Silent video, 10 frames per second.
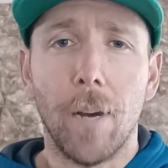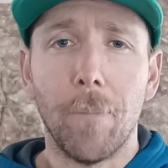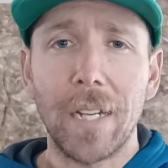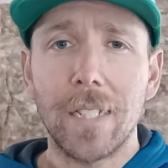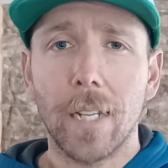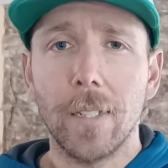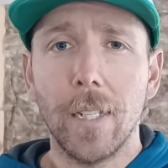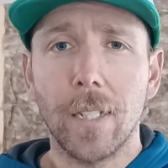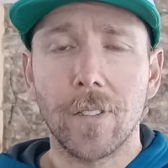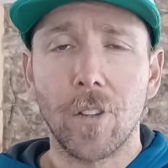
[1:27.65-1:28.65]
My
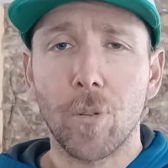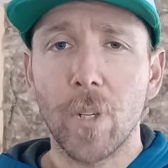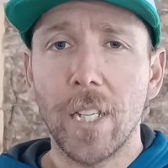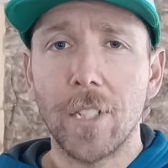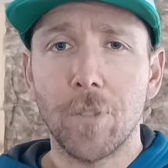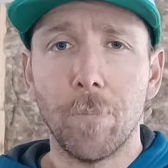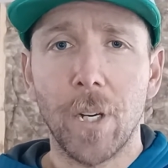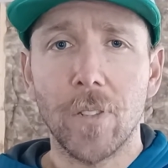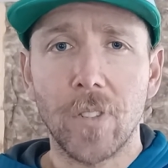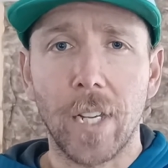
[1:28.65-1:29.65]
technique is a 3-inch
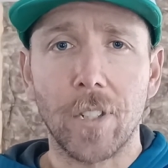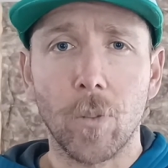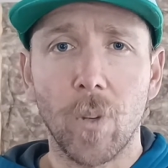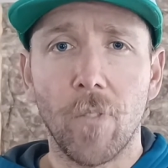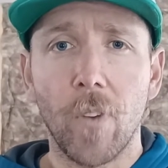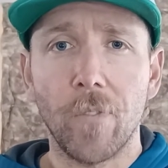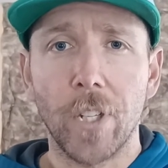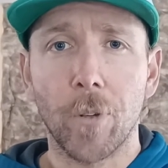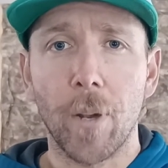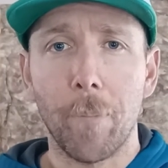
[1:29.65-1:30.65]
belt sander with 50
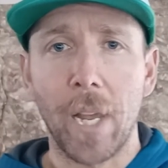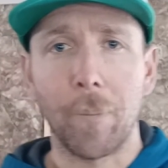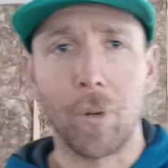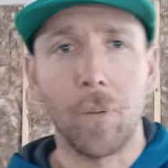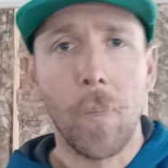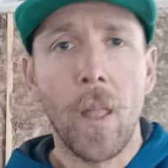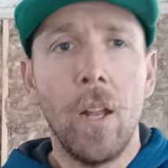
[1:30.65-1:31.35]
grit paper.